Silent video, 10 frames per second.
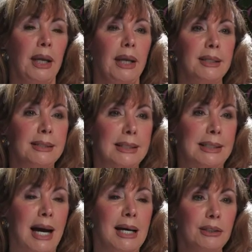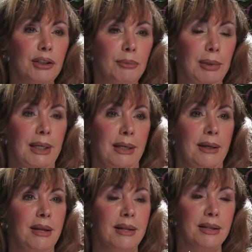It's got to be
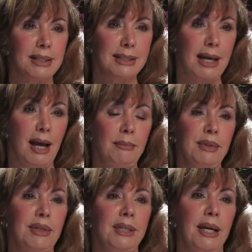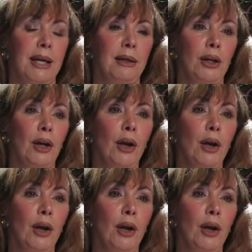the time of the day